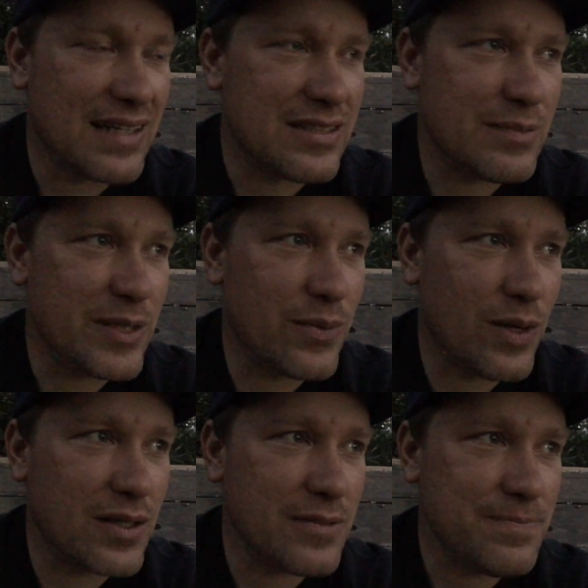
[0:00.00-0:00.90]
big
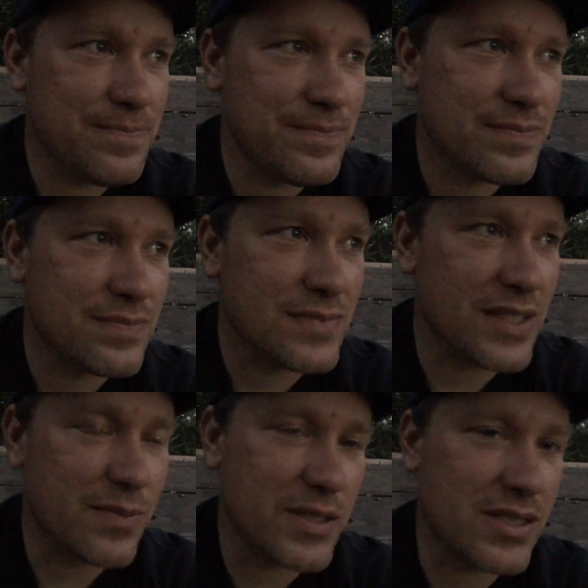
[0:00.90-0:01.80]
water, as
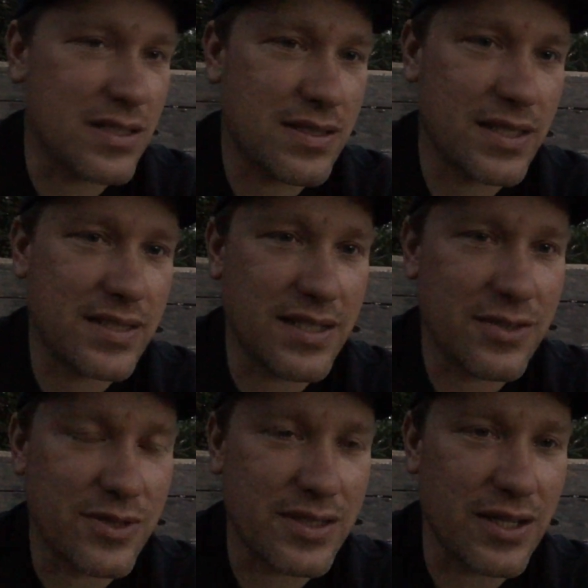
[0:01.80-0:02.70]
much as Dixon
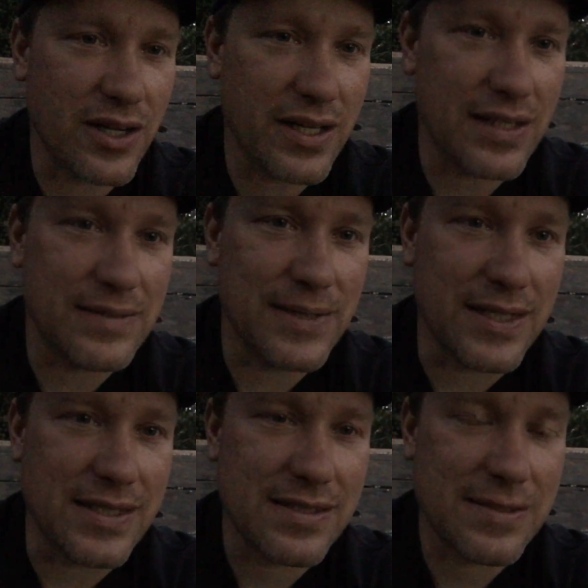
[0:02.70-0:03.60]
entrance area
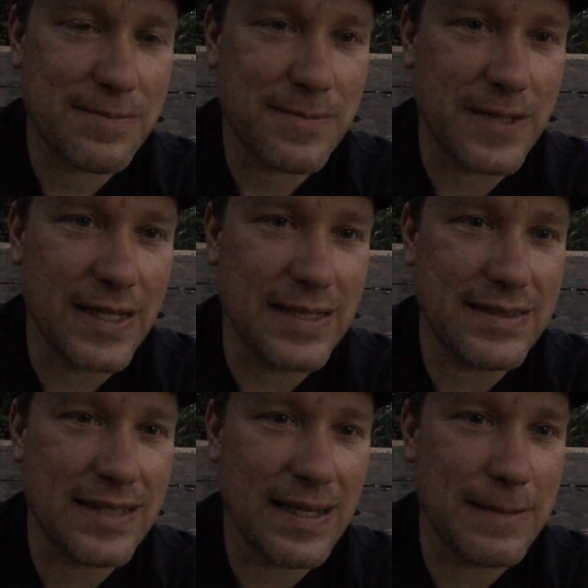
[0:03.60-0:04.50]
is, and
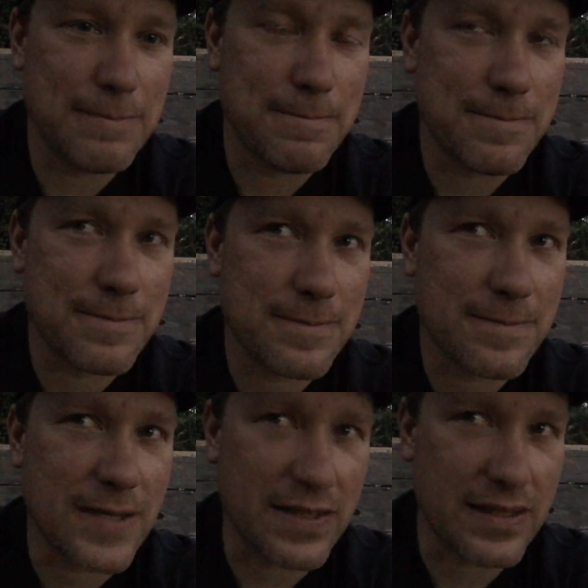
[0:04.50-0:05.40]
I
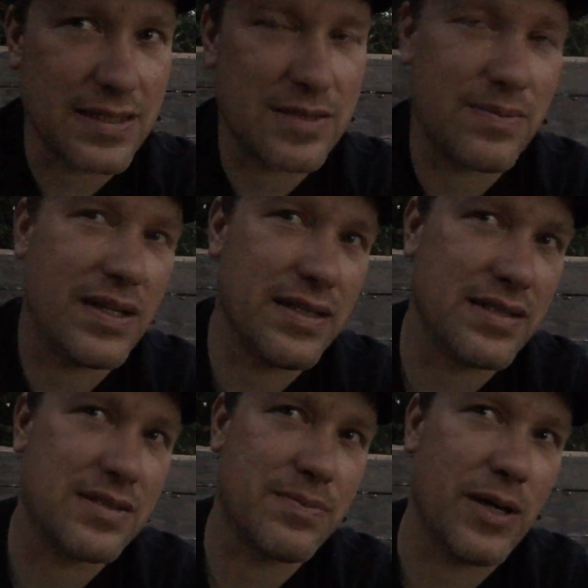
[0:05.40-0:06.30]
think
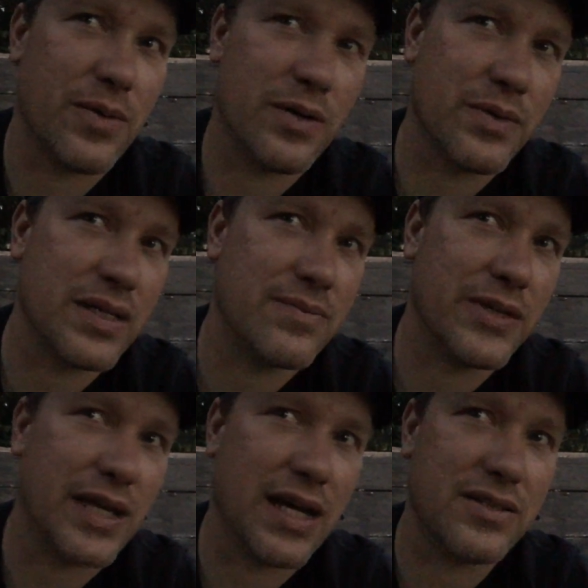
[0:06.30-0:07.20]
that's about where we
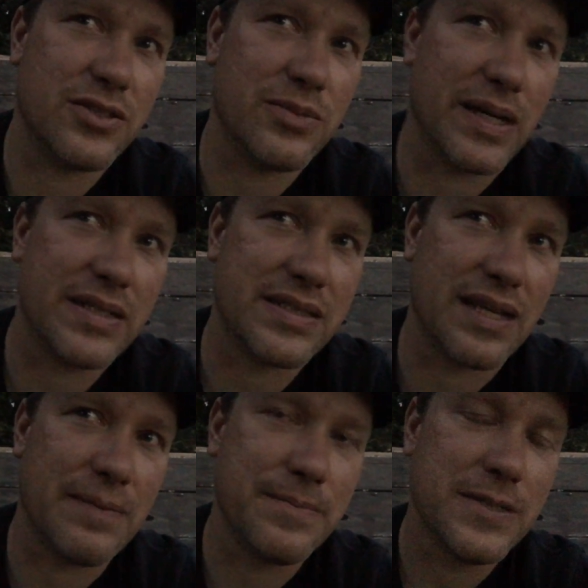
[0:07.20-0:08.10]
got to by this
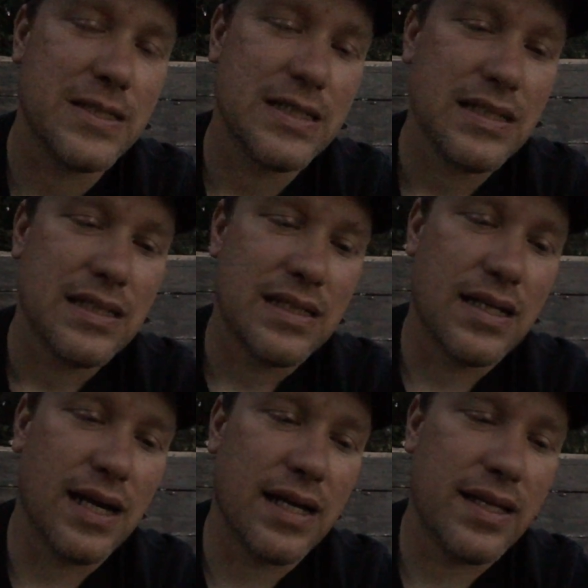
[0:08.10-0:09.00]
time.
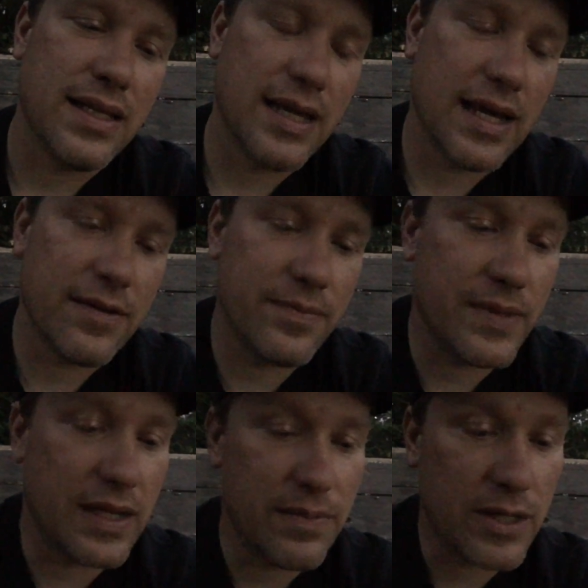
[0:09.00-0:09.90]
Then they
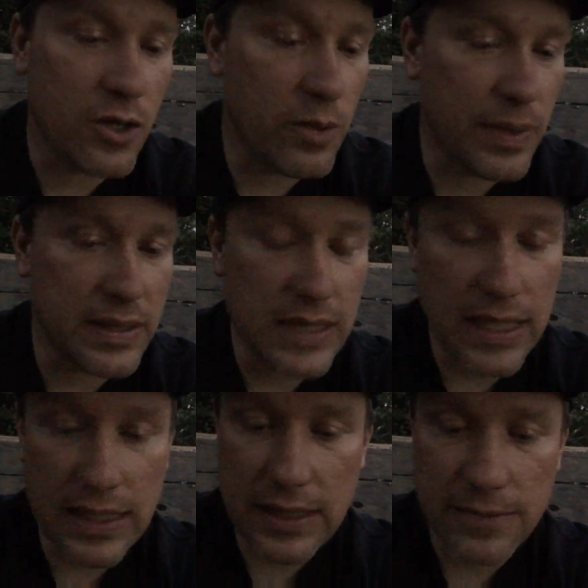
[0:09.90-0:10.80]
have me go up on
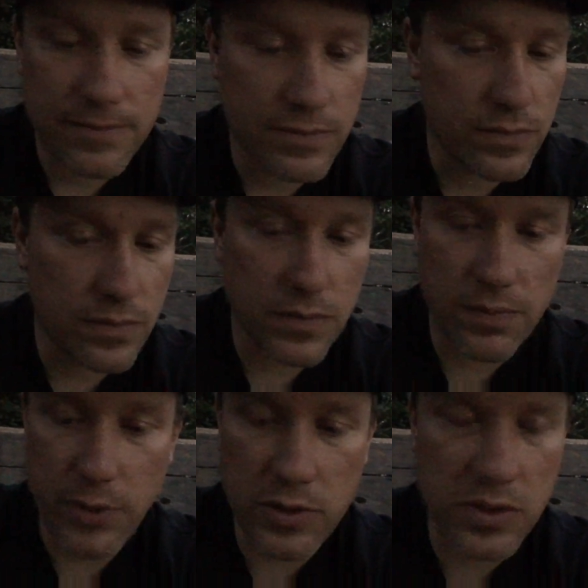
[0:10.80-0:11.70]
deck,
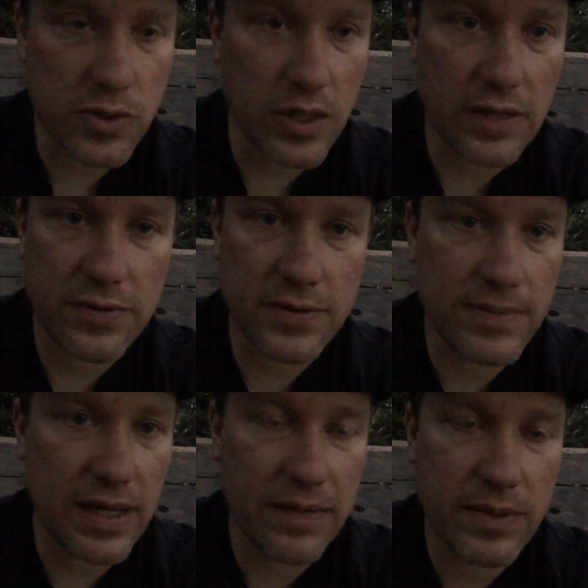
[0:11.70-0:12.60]
boat's adrift. They
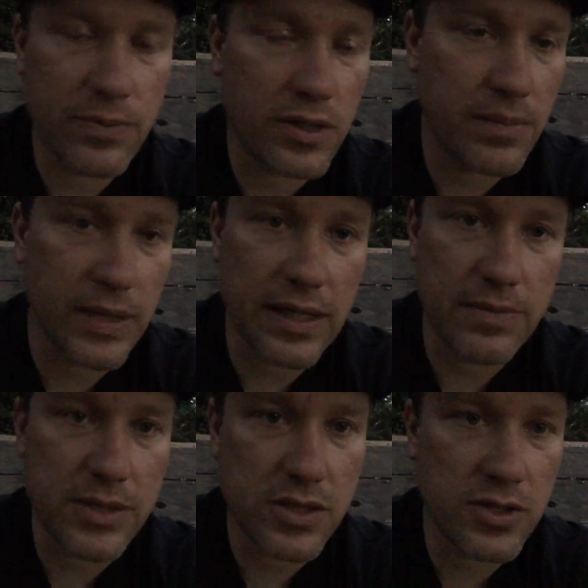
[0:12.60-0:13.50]
have me put on my
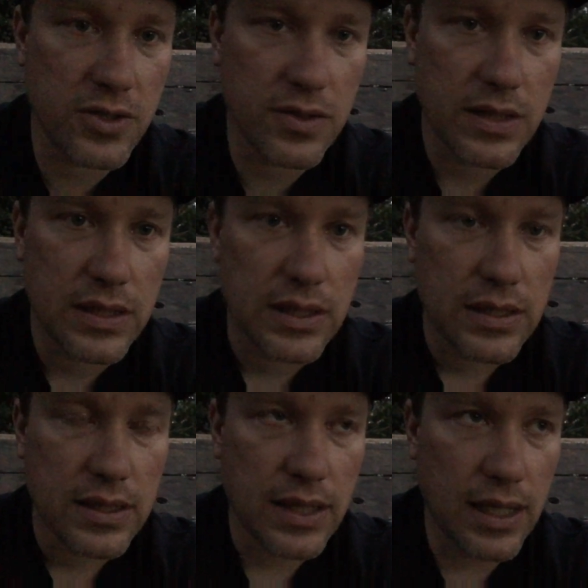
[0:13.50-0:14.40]
Gumby suit.
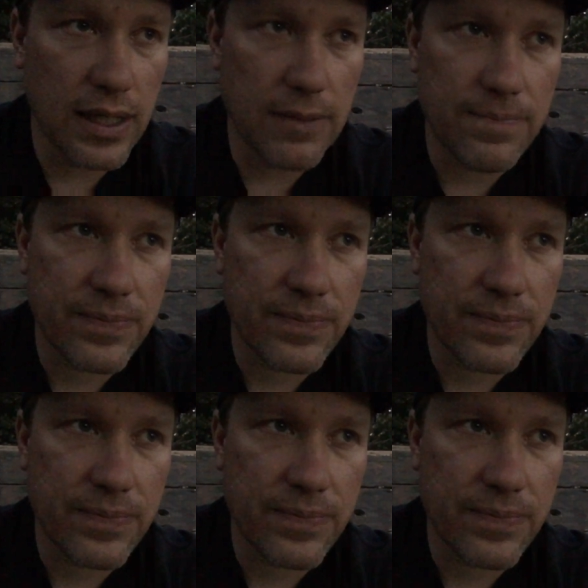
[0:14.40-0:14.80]
I'm